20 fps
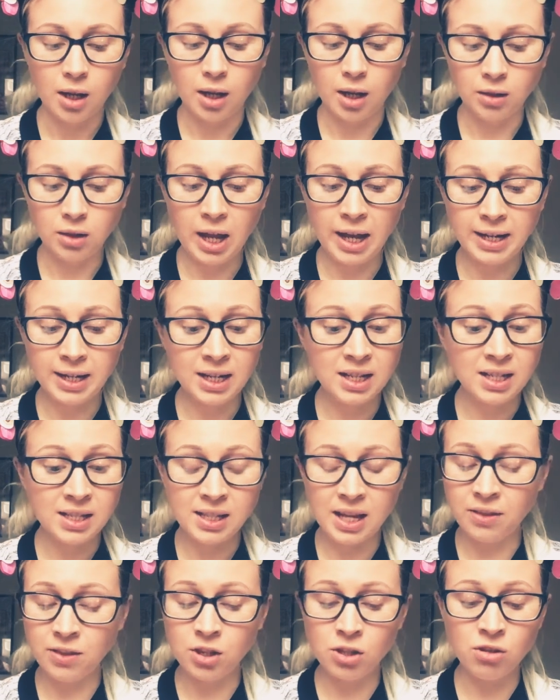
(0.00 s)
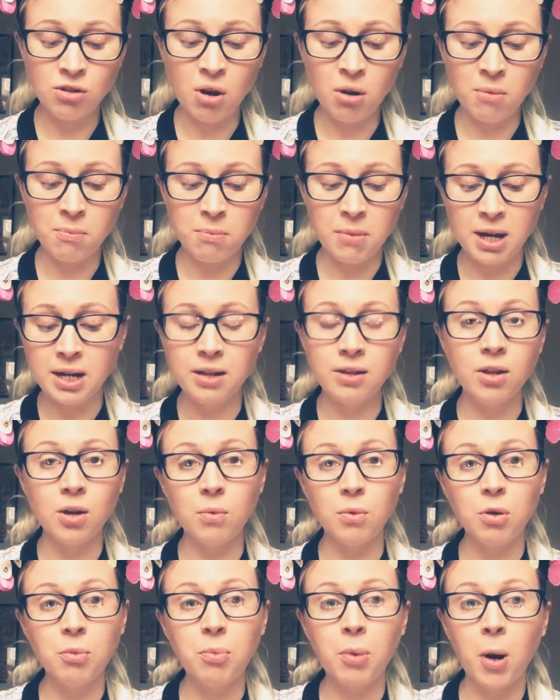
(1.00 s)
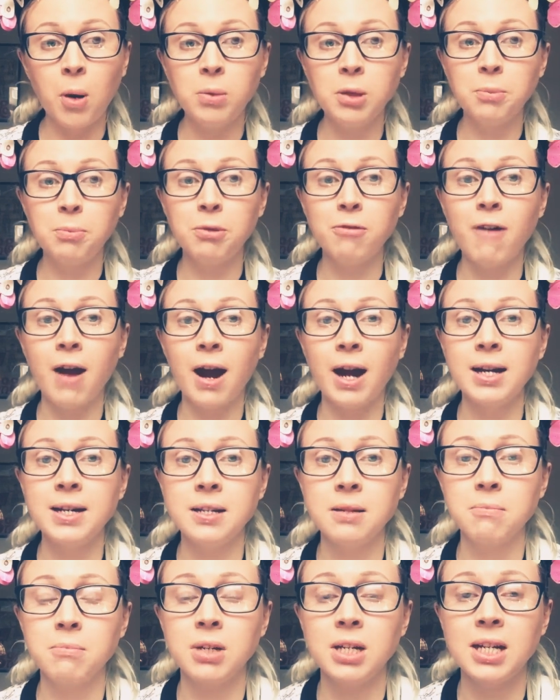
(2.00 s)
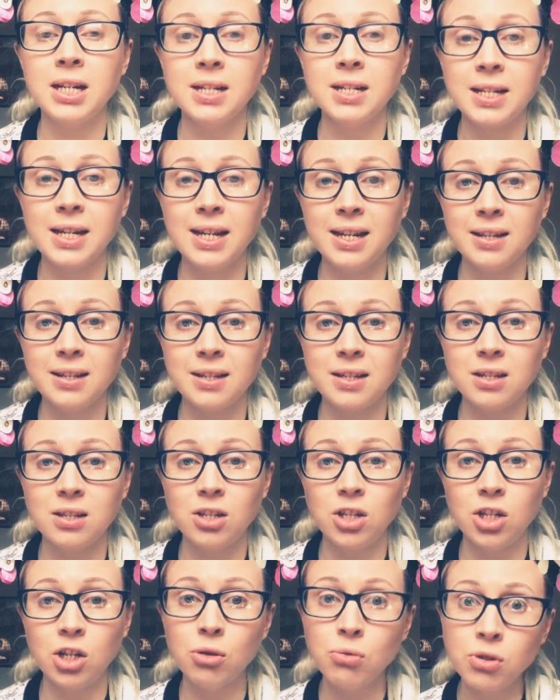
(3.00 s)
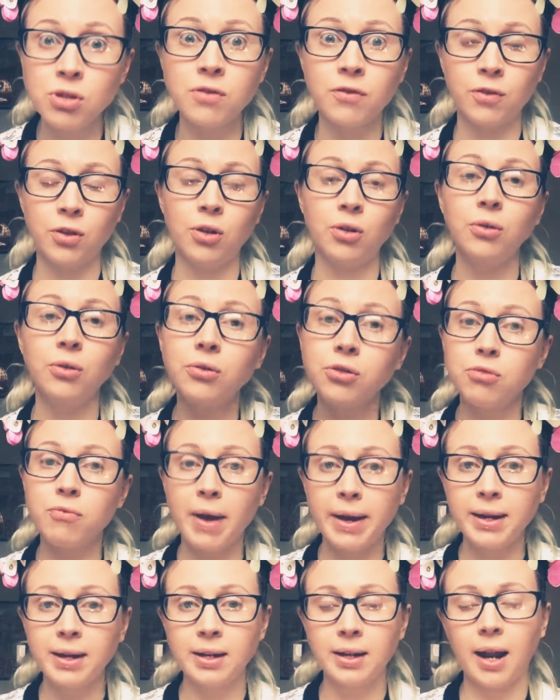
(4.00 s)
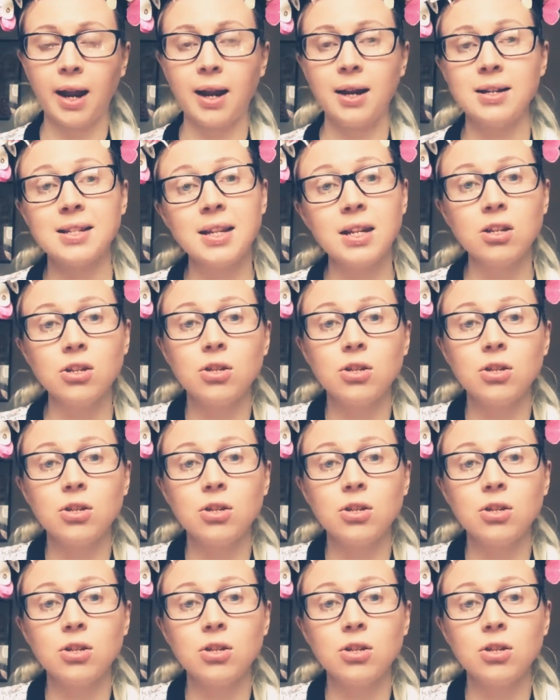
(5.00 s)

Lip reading: Like I said, there's not many that we'll probably be writing, but it's useful to recognise it.